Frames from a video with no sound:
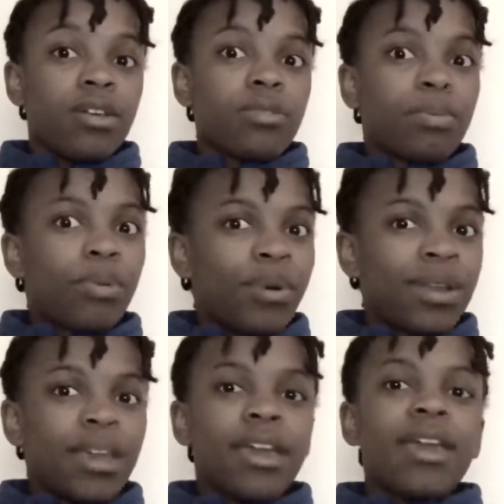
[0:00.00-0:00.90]

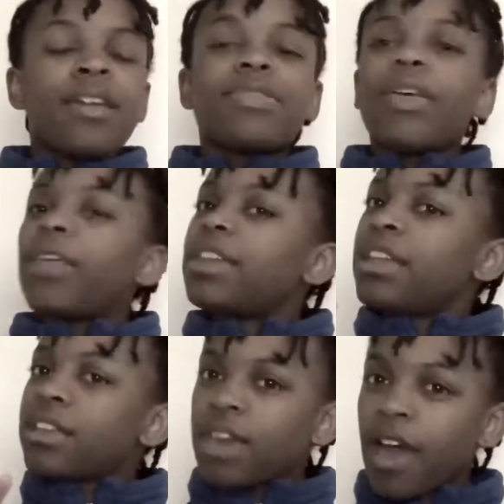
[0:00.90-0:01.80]
reporting that they
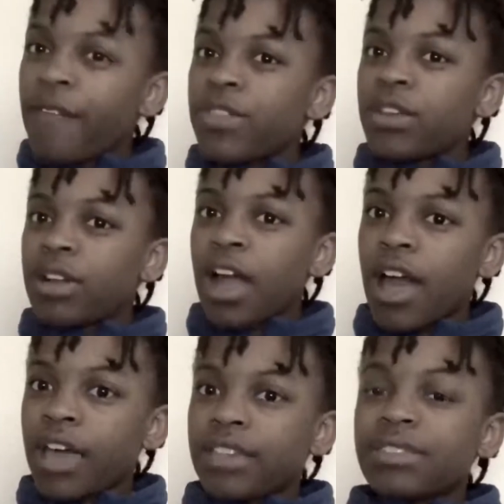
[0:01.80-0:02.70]
didn't cover their
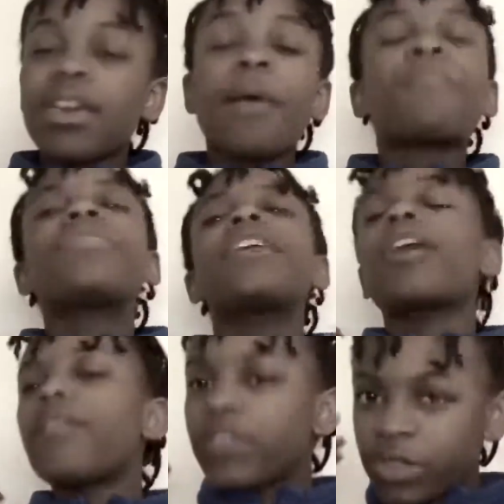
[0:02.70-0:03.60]
eyes, but they
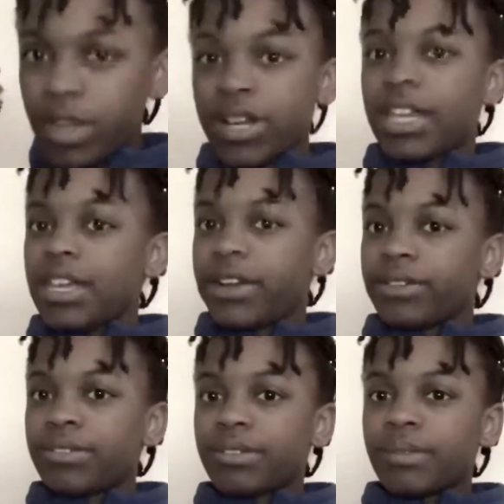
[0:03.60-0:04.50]
covered their ears.